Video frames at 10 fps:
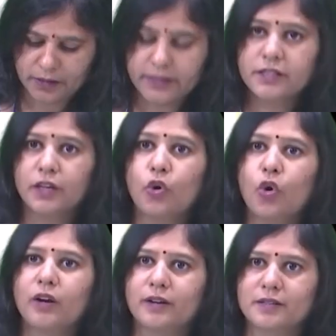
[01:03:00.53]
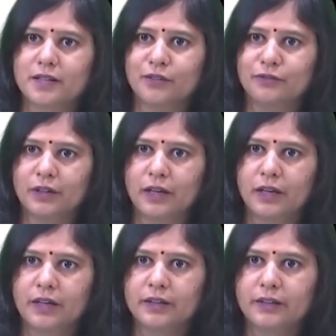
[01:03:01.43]
let's say gold reserve,
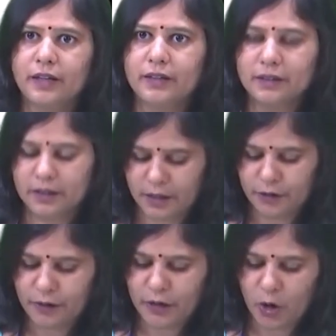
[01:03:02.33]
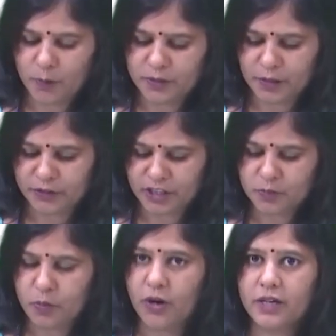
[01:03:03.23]
then if I observe
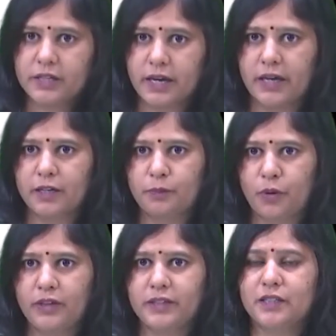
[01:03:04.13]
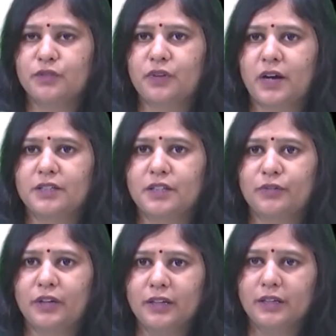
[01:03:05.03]
this point and a point that is farther
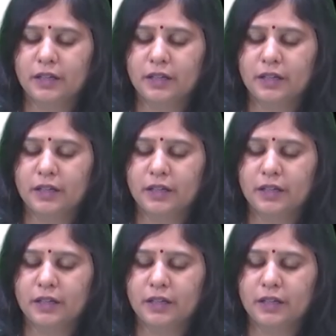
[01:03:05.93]
away,